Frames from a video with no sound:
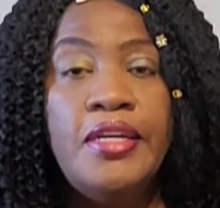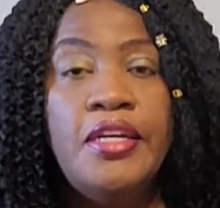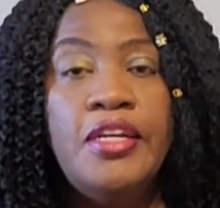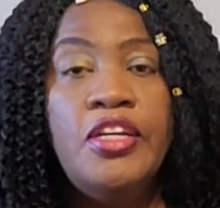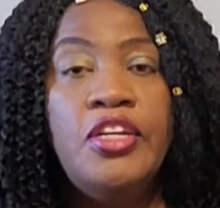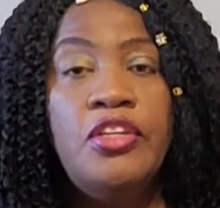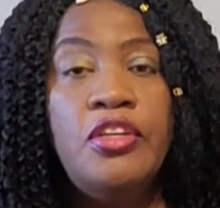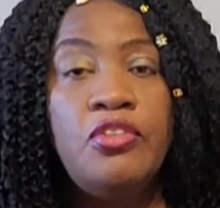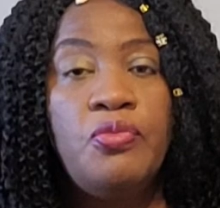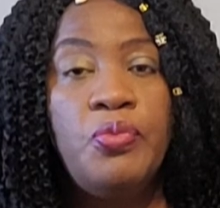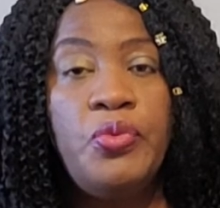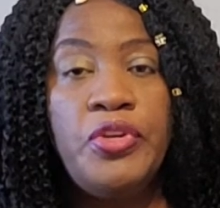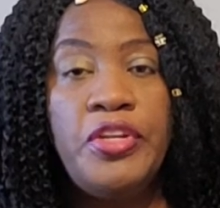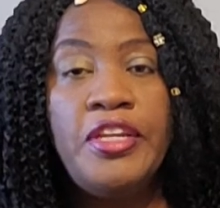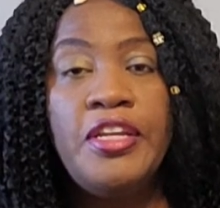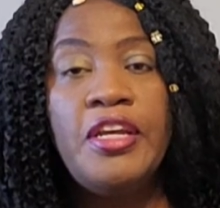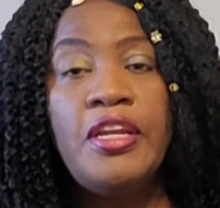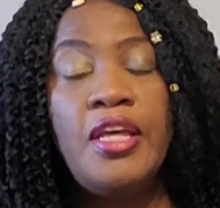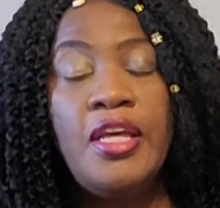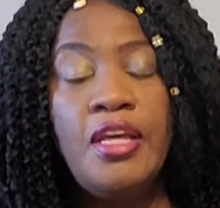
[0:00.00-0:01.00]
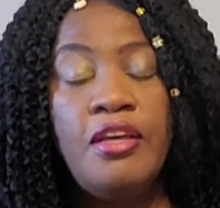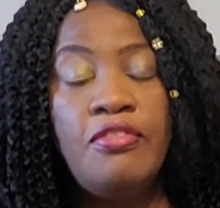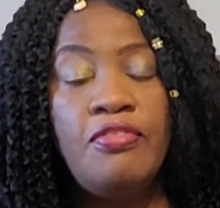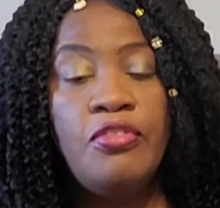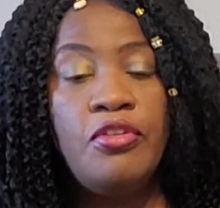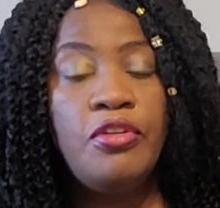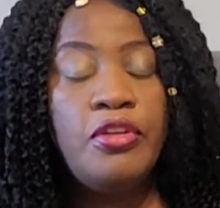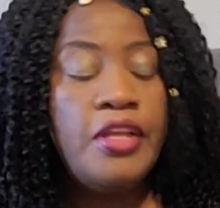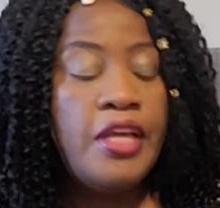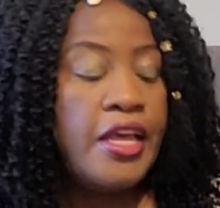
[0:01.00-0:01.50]
just put in an
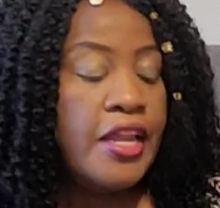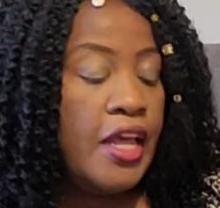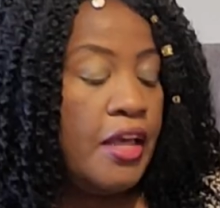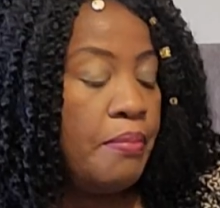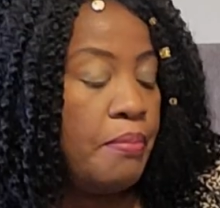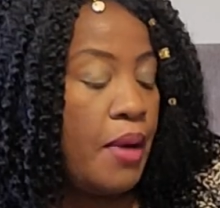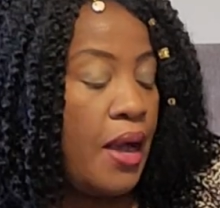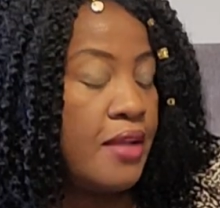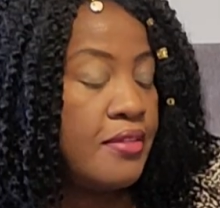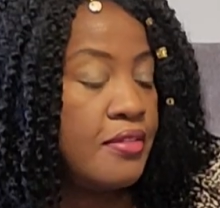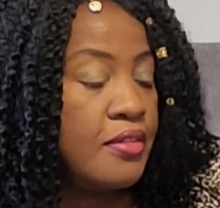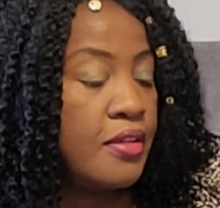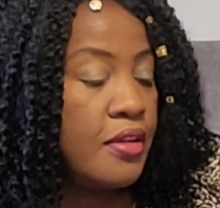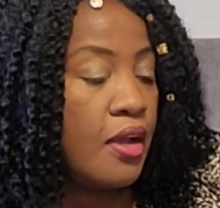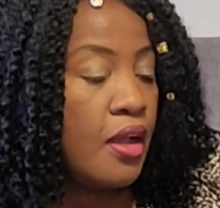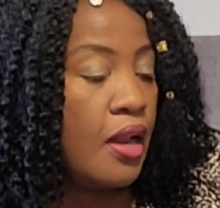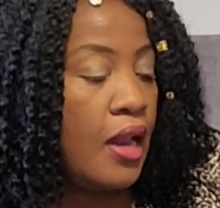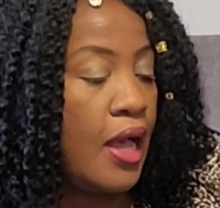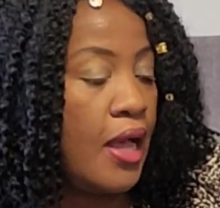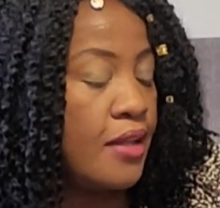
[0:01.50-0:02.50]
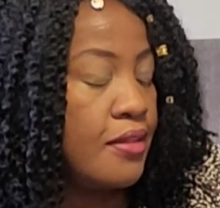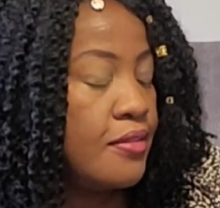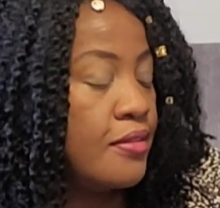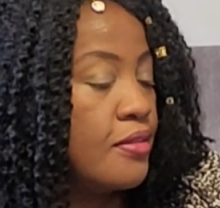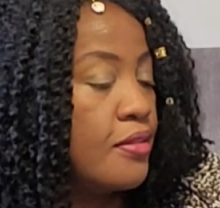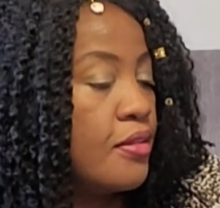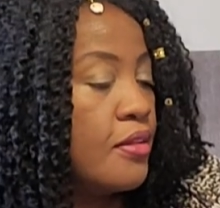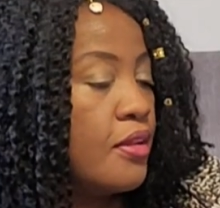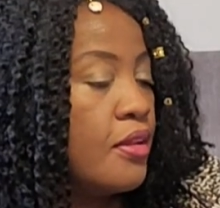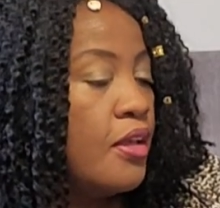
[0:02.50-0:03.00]
effort, and I passed the
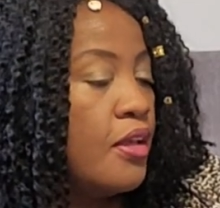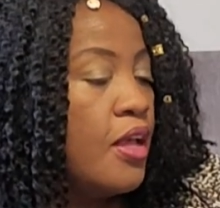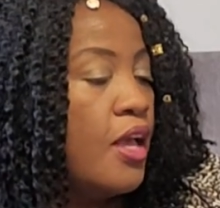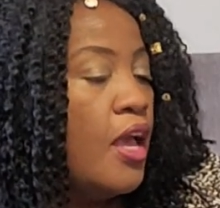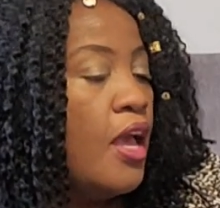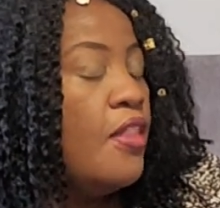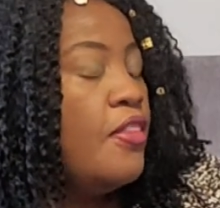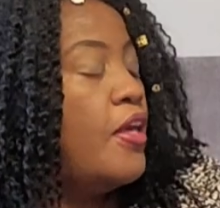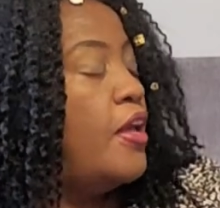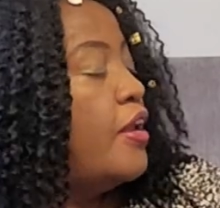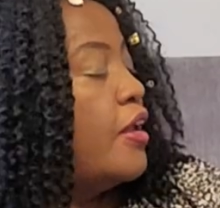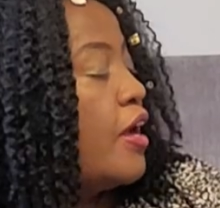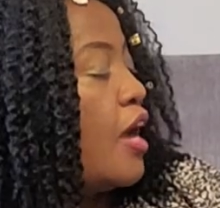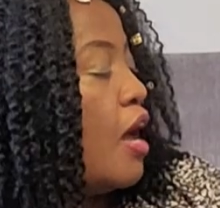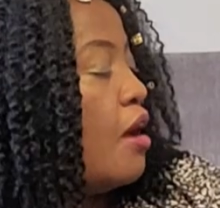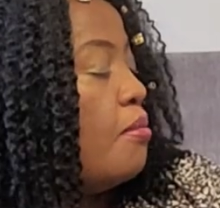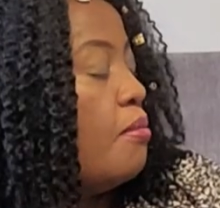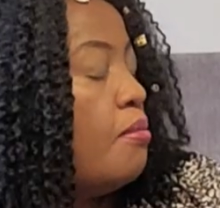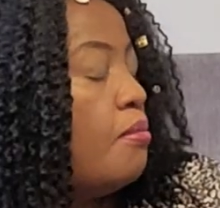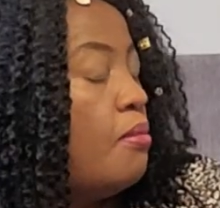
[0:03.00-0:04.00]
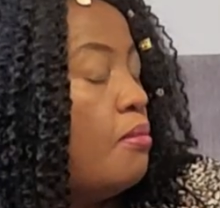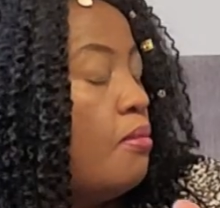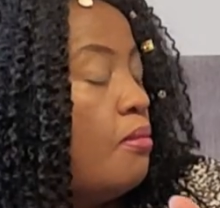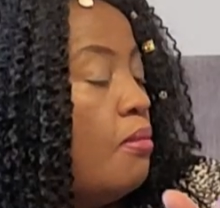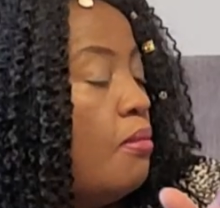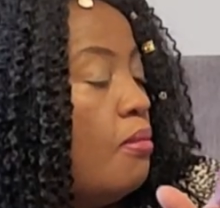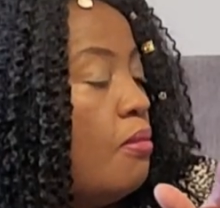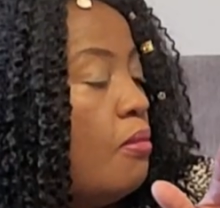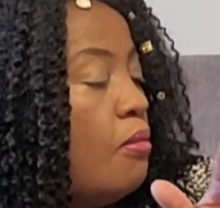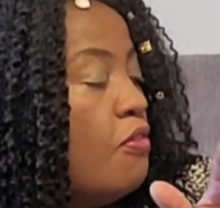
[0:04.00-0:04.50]
class. Then come
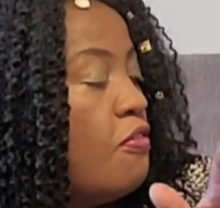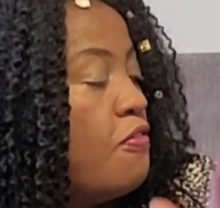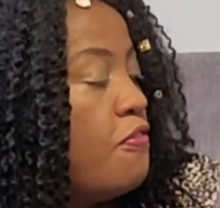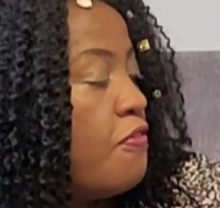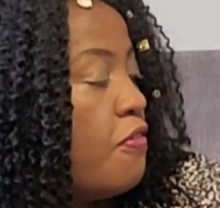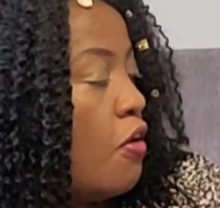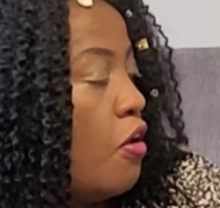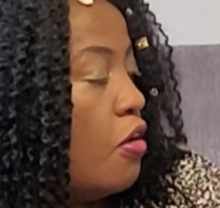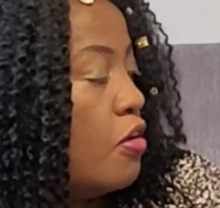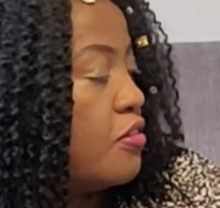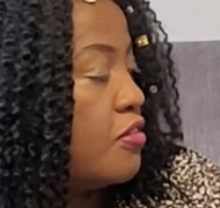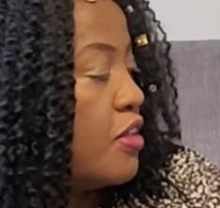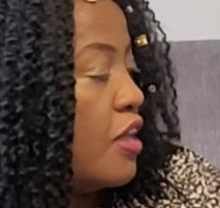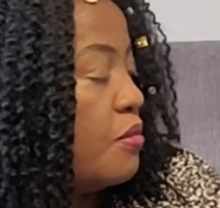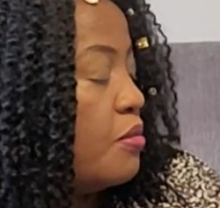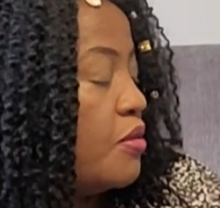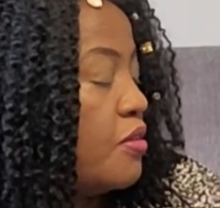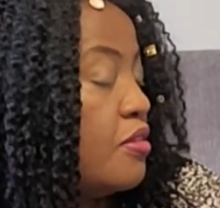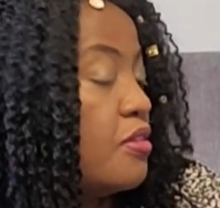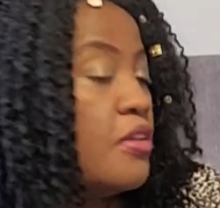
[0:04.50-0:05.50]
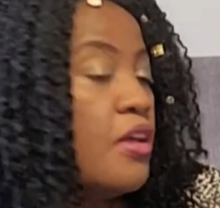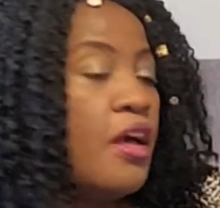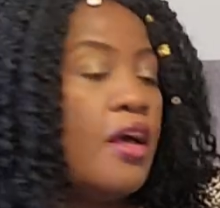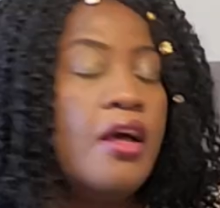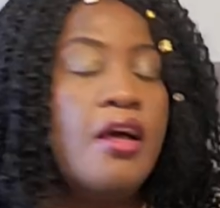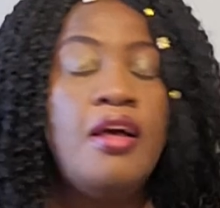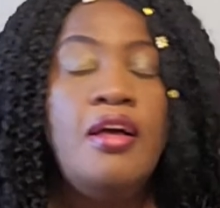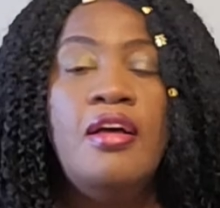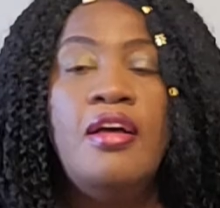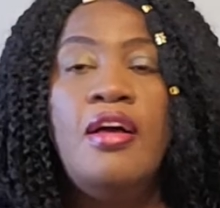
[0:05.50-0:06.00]
fall
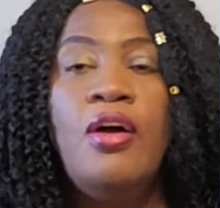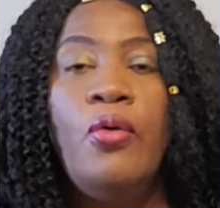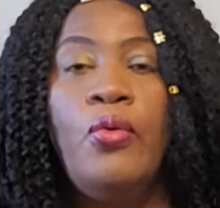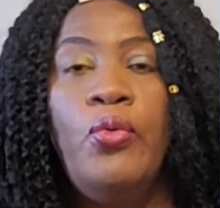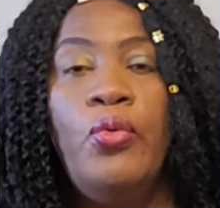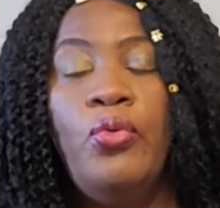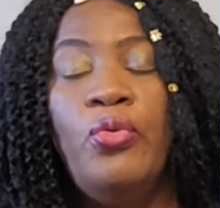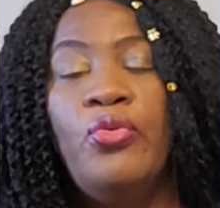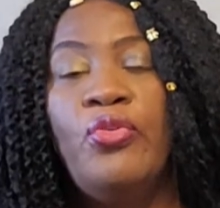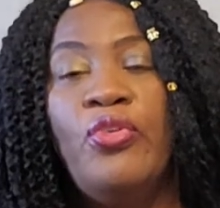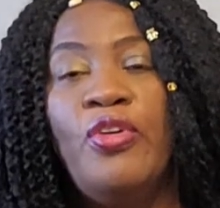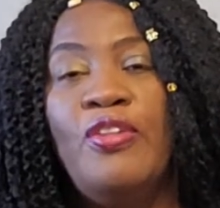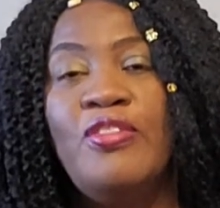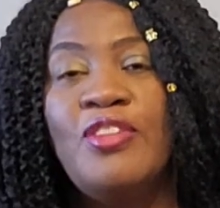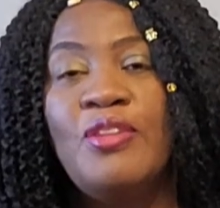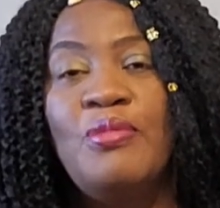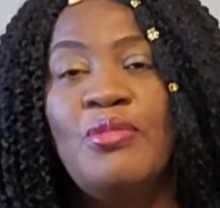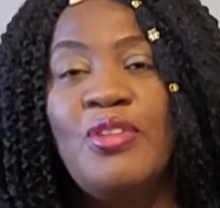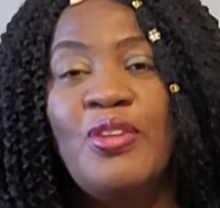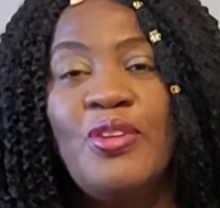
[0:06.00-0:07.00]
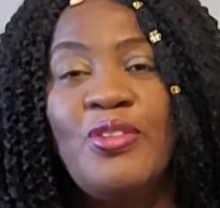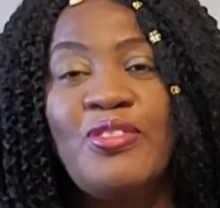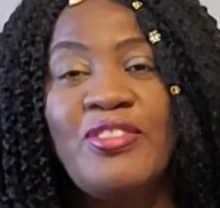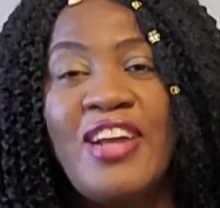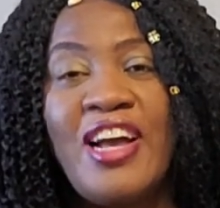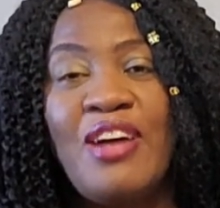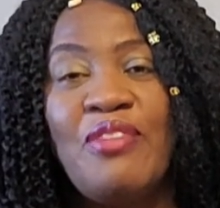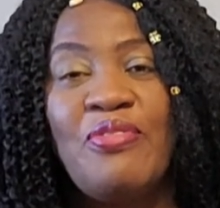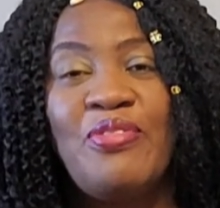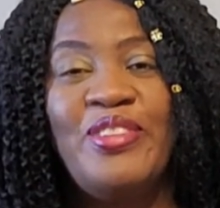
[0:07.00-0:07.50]
semester. Fall semester was
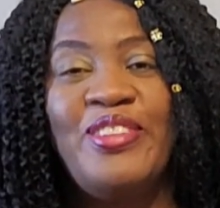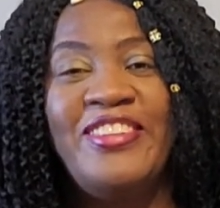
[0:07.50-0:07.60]
rough.